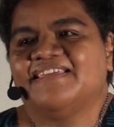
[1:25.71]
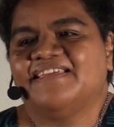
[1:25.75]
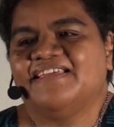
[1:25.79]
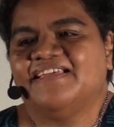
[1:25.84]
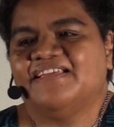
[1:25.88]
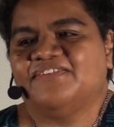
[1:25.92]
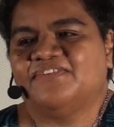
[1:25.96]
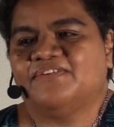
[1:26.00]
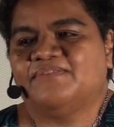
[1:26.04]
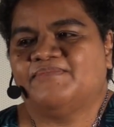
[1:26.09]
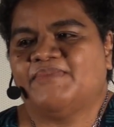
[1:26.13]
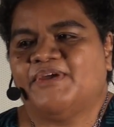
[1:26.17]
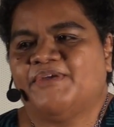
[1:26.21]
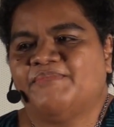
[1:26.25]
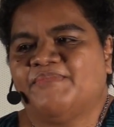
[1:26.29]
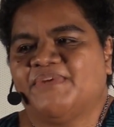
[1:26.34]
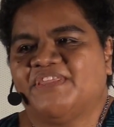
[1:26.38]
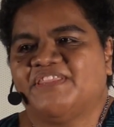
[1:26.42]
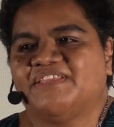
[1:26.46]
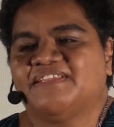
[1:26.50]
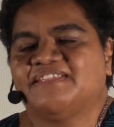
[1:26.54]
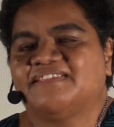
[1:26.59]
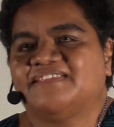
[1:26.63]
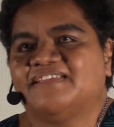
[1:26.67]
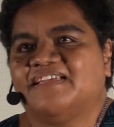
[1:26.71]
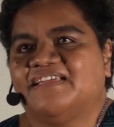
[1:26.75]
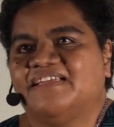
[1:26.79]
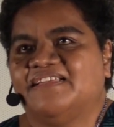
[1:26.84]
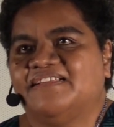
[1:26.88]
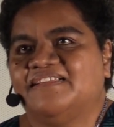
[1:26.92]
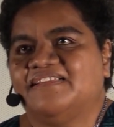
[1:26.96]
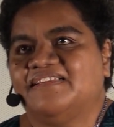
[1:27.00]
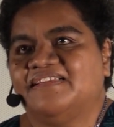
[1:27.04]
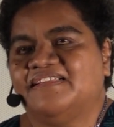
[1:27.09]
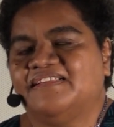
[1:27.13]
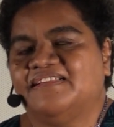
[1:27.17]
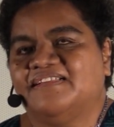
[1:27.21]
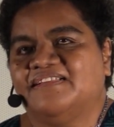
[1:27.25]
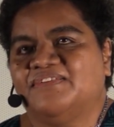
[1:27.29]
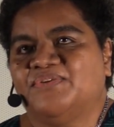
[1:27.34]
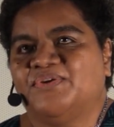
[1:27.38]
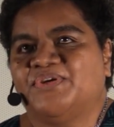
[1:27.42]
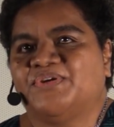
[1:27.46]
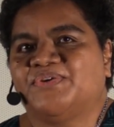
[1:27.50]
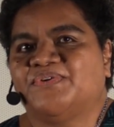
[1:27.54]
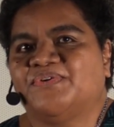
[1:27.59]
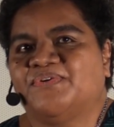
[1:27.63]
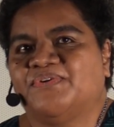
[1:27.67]
and on my mother's side in
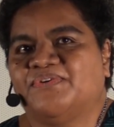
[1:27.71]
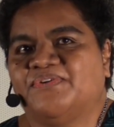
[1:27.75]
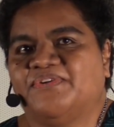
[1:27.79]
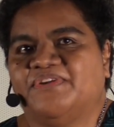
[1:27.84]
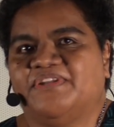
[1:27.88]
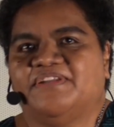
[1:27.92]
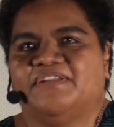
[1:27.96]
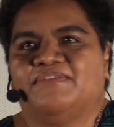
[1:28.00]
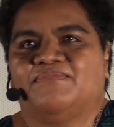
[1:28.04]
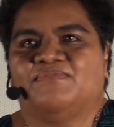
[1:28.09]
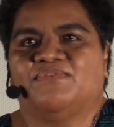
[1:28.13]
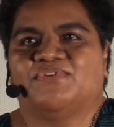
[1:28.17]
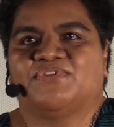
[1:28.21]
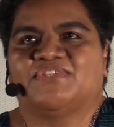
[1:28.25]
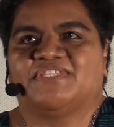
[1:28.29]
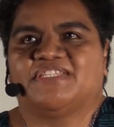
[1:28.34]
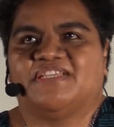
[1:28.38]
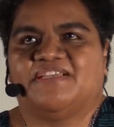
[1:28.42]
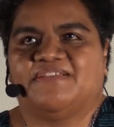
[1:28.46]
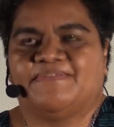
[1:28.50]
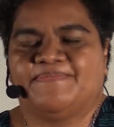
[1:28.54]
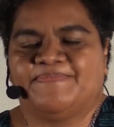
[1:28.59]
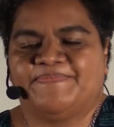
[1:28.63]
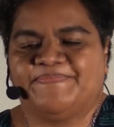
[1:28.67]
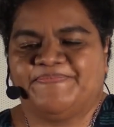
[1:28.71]
Noikoro in Navosa.